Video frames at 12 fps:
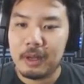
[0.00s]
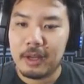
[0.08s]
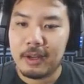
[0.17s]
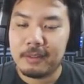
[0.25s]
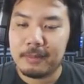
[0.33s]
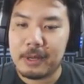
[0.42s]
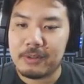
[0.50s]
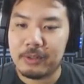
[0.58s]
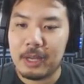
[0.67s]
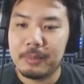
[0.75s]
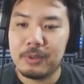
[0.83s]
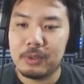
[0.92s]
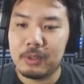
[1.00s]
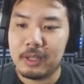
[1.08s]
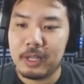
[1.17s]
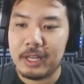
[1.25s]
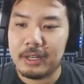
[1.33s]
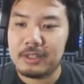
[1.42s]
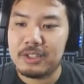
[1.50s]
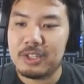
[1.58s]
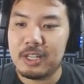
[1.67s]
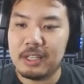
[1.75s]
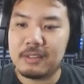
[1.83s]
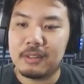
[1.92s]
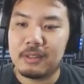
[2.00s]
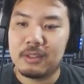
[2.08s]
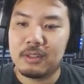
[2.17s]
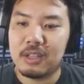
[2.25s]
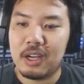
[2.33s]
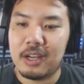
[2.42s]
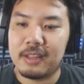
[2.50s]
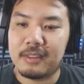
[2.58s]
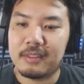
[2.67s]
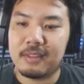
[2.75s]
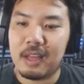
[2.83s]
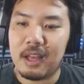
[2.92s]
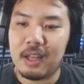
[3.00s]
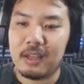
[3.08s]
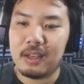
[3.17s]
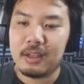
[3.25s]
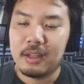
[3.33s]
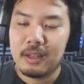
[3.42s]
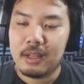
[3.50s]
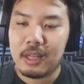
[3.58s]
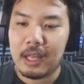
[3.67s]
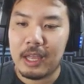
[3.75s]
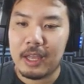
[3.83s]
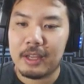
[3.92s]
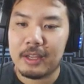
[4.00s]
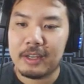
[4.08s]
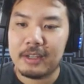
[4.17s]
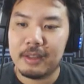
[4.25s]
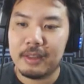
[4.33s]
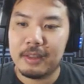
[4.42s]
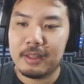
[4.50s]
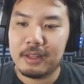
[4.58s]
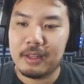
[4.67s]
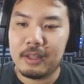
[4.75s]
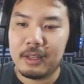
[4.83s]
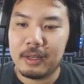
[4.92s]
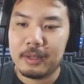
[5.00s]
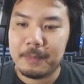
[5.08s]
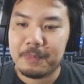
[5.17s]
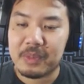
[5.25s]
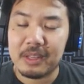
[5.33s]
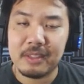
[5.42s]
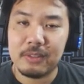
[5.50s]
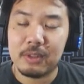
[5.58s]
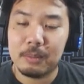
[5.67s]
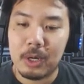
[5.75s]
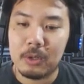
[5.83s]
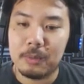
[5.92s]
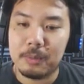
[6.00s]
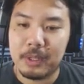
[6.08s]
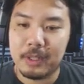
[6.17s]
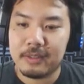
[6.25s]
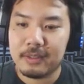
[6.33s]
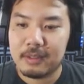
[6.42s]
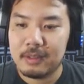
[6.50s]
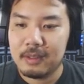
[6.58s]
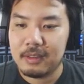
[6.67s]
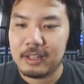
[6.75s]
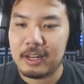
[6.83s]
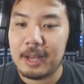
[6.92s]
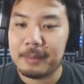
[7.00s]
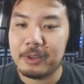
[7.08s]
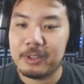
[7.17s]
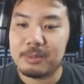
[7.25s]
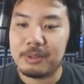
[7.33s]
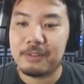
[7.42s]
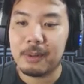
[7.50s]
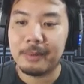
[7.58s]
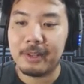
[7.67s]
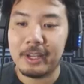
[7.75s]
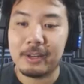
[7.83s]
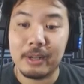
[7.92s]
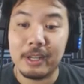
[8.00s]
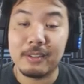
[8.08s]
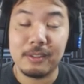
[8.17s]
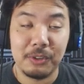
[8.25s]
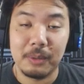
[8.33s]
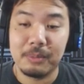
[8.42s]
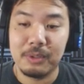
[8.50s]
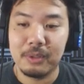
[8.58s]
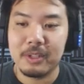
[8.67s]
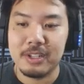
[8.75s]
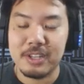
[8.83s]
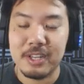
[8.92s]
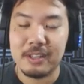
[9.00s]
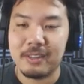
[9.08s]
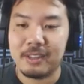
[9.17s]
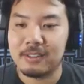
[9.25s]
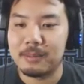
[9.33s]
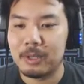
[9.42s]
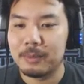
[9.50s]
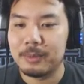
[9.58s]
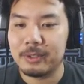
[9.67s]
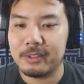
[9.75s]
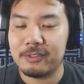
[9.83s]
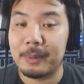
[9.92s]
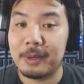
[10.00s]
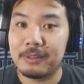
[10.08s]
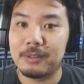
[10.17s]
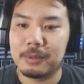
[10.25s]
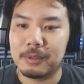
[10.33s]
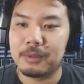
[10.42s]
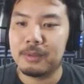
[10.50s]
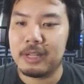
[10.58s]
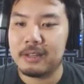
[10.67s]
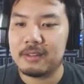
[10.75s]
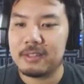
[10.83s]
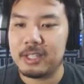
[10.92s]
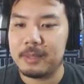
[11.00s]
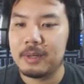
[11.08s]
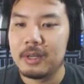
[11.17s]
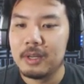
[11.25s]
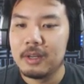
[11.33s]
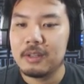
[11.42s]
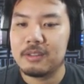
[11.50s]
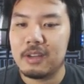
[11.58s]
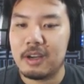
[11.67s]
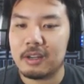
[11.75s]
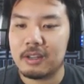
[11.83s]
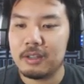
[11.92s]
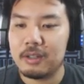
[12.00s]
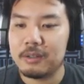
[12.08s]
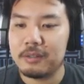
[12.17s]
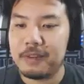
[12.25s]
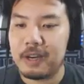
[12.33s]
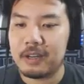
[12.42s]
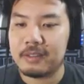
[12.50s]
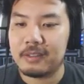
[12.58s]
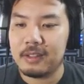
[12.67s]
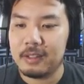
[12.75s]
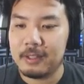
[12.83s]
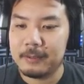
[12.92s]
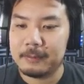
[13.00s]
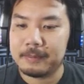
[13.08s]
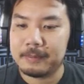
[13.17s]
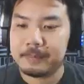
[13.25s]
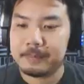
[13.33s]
uh, especially Abdullah and Jeet, Don Sai, and the Sentomaru books that I'm going to be farming like crazy for Abdullah and Jeet and Sentomaru books for my super cooldown team. Doc Q, Foxy.